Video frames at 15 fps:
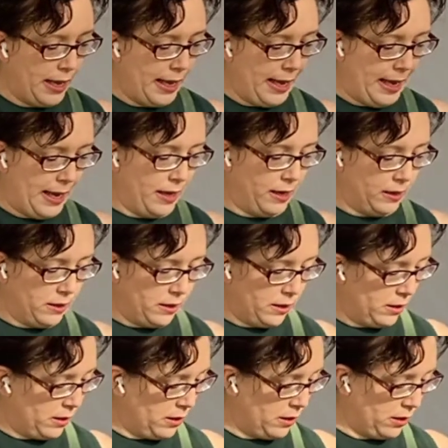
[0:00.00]
and
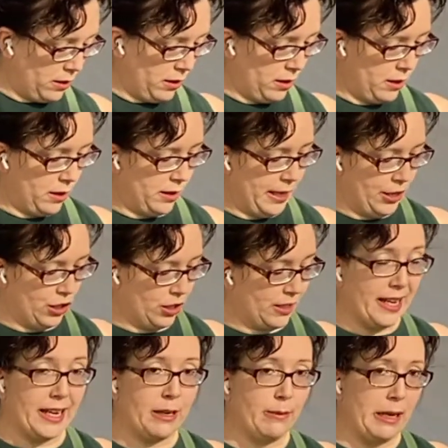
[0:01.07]
they just
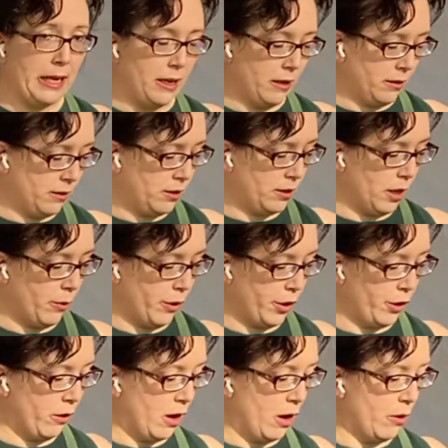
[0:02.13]
tend to be slower to
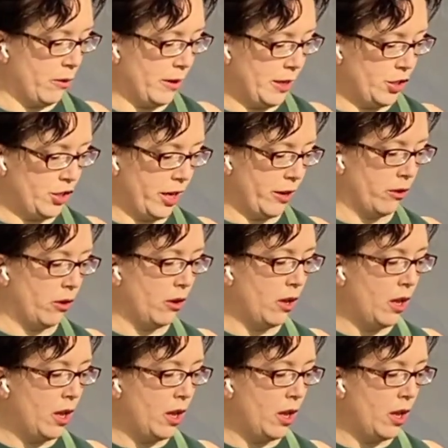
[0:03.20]
grow in general.